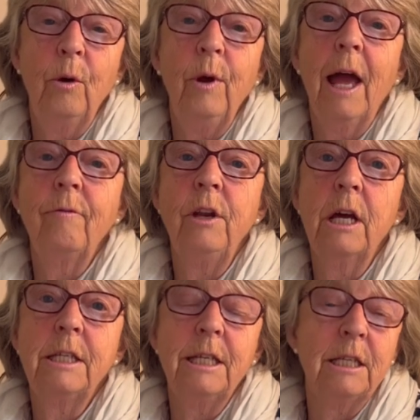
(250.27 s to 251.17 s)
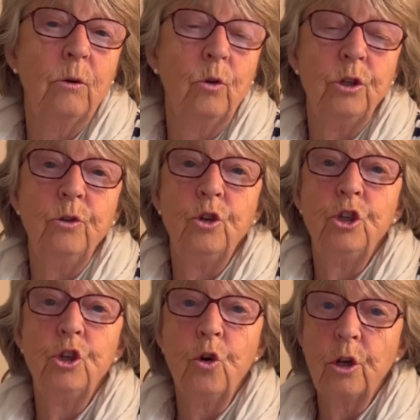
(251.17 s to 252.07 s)
But we have nurses that will do
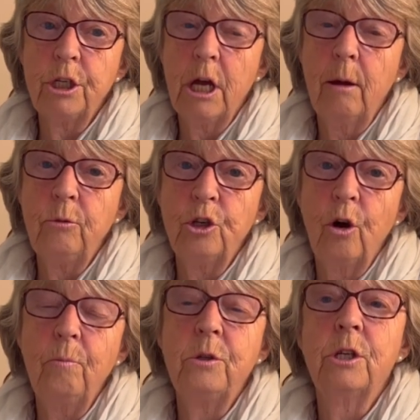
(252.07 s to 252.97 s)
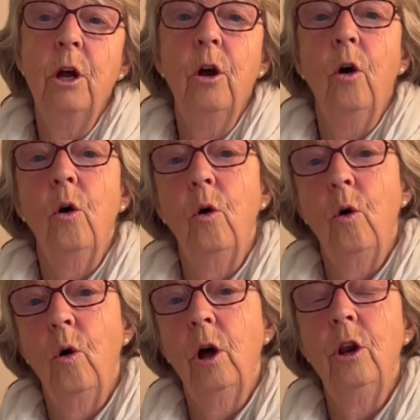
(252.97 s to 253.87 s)
short-term jobs
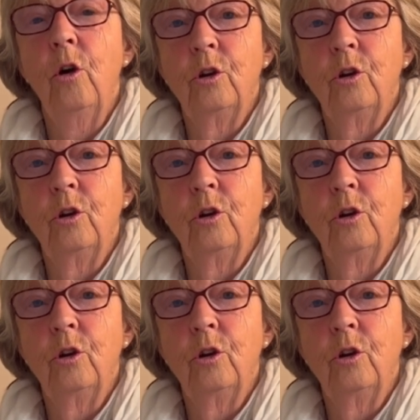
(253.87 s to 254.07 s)
or